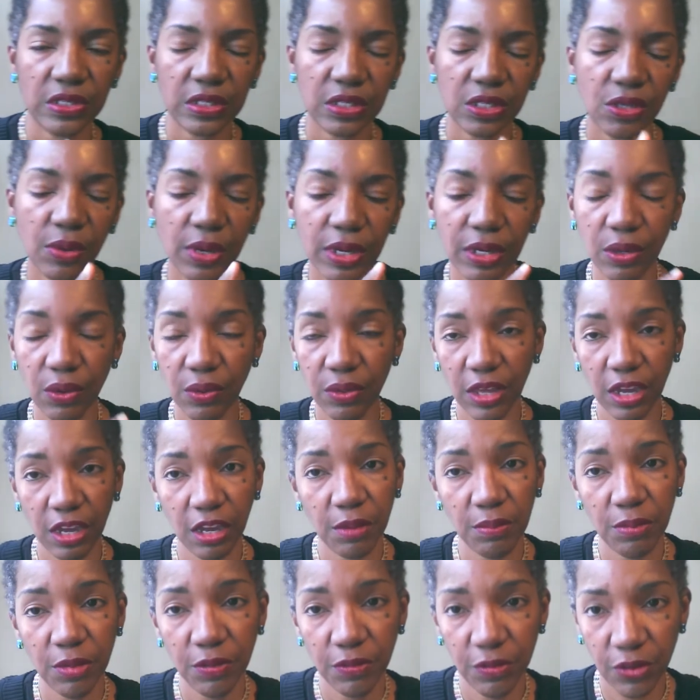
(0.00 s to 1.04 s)
So I know
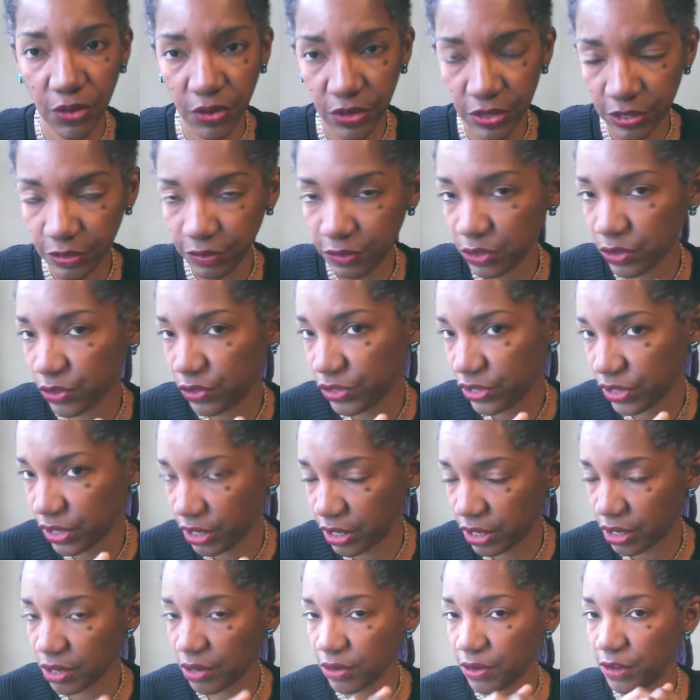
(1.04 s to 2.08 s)
that can be very difficult to
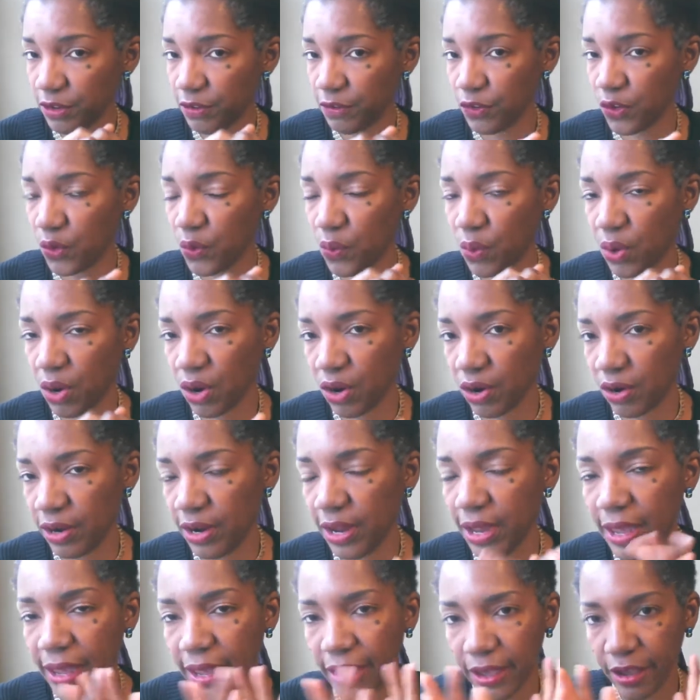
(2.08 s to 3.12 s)
hear if you
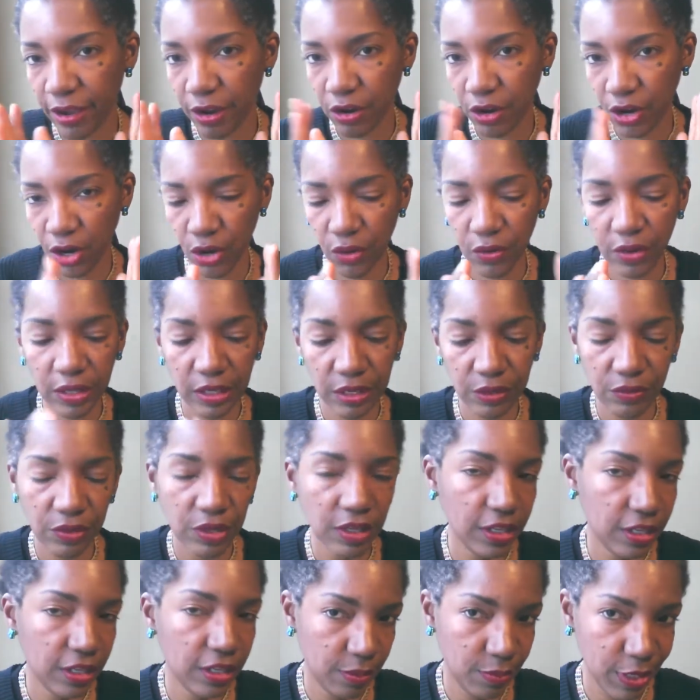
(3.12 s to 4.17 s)
are currently
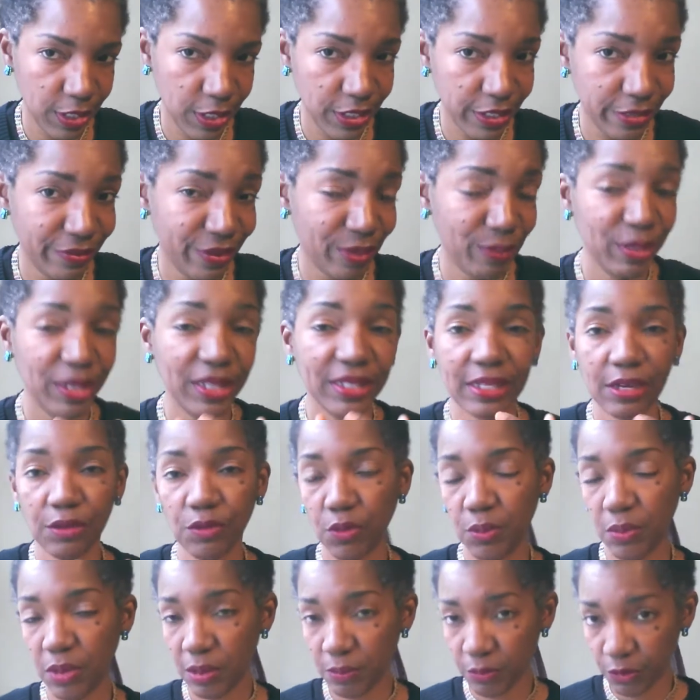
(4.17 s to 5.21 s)
really in the midst of it because I
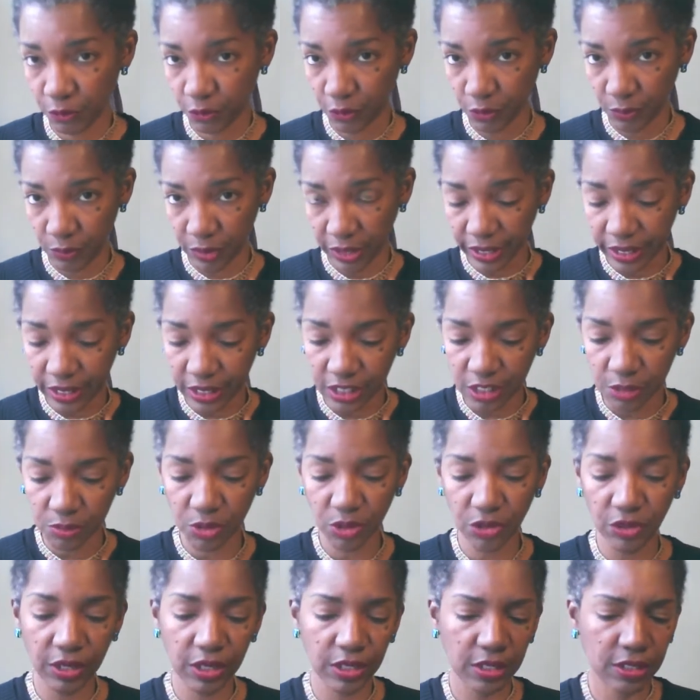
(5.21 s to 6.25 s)
remember from my
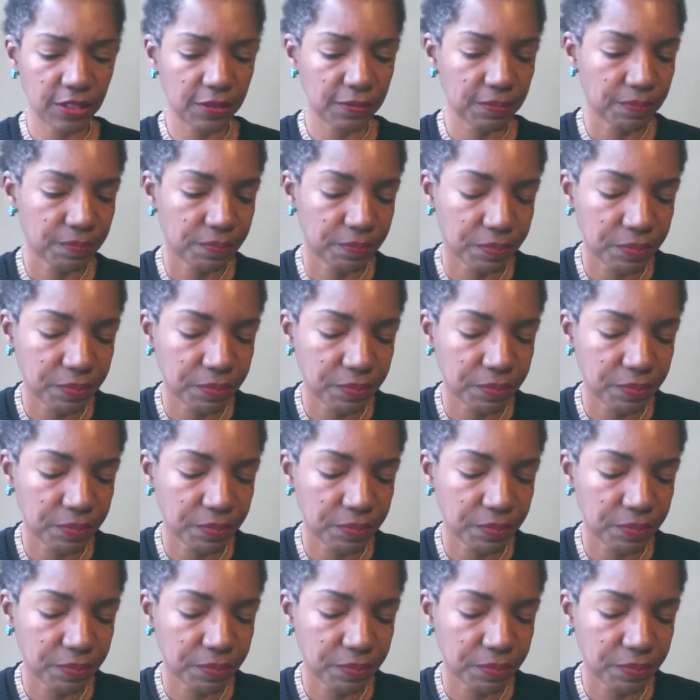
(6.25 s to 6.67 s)
experience.